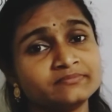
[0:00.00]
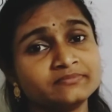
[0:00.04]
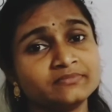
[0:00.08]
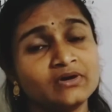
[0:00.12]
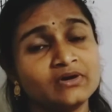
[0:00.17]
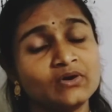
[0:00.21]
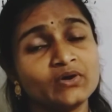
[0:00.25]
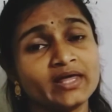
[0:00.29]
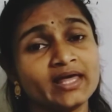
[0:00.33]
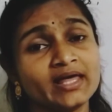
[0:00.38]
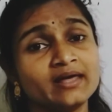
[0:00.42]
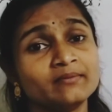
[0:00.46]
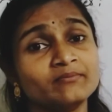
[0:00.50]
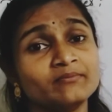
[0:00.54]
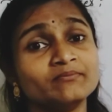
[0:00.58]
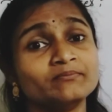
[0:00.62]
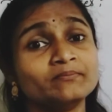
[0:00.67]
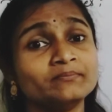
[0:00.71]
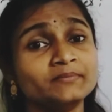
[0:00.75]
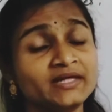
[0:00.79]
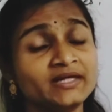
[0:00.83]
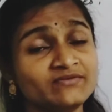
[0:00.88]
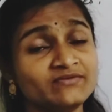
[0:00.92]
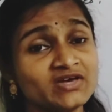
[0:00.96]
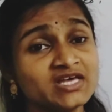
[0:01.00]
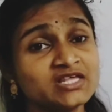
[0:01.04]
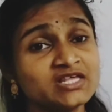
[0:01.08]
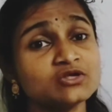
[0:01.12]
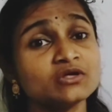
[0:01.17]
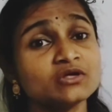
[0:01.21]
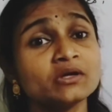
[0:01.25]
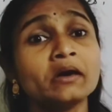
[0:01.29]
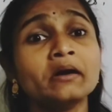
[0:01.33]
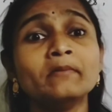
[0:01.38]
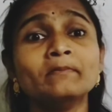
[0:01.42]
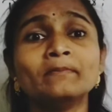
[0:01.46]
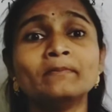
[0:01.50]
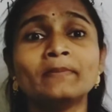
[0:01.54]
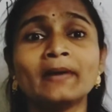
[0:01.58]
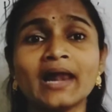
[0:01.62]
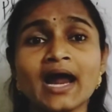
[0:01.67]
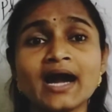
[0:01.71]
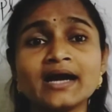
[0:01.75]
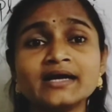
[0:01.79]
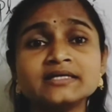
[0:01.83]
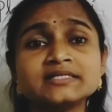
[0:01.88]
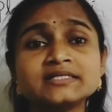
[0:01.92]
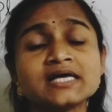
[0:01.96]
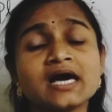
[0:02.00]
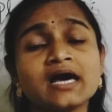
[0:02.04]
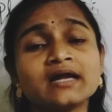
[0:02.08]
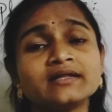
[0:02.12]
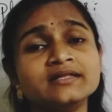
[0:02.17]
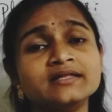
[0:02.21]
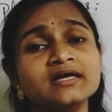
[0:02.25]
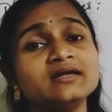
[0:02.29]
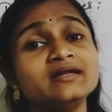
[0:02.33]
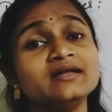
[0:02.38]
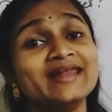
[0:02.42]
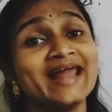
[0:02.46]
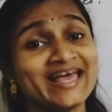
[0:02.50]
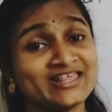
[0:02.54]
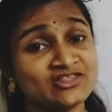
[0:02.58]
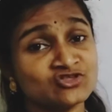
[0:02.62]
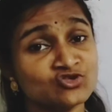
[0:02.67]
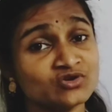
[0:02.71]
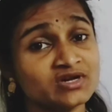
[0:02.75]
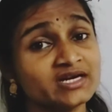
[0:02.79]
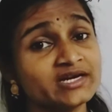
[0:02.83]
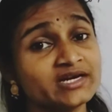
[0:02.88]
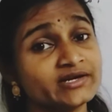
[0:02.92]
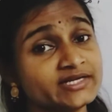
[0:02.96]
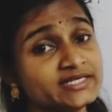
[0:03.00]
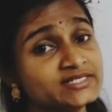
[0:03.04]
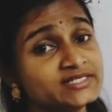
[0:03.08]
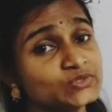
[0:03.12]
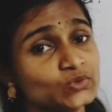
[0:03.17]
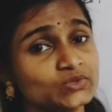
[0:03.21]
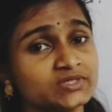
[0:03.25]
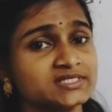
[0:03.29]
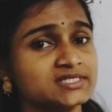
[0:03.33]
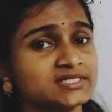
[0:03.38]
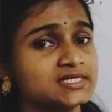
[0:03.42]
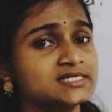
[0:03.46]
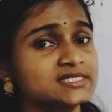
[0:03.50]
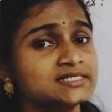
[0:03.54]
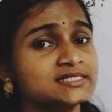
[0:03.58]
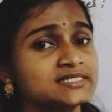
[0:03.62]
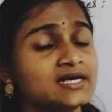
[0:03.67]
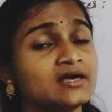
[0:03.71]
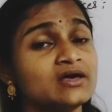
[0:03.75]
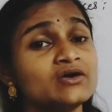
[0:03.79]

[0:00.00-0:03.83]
Okay, in which plants are the natural resources